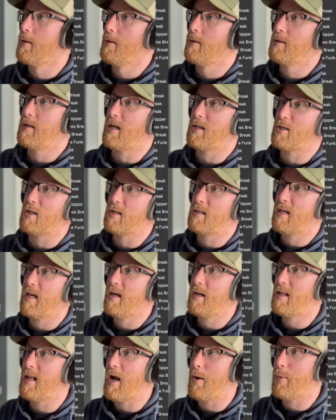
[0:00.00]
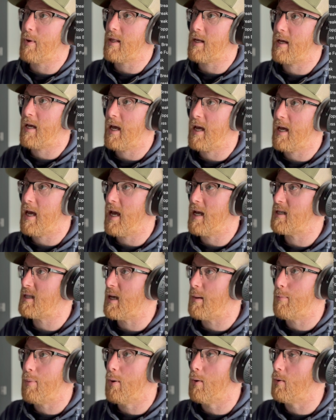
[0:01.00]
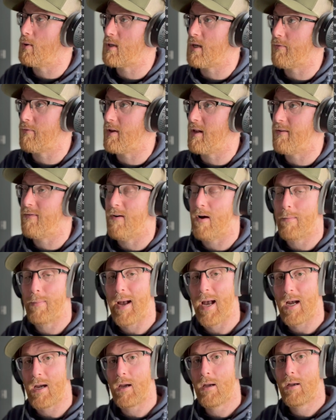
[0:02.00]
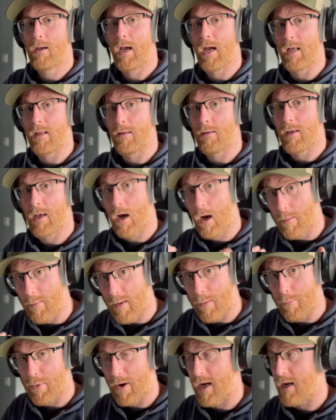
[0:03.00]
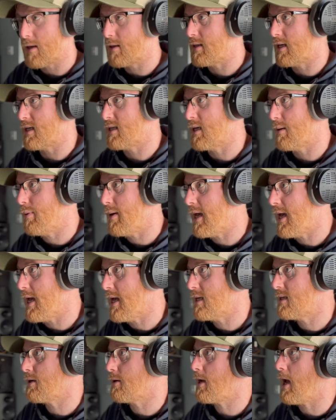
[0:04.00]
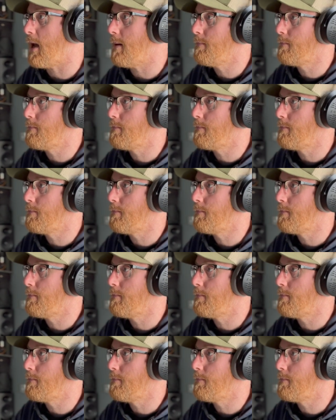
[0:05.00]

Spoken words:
So as you can see, now when the kick hits, it pulls it really far back and the almond break disappears, okay?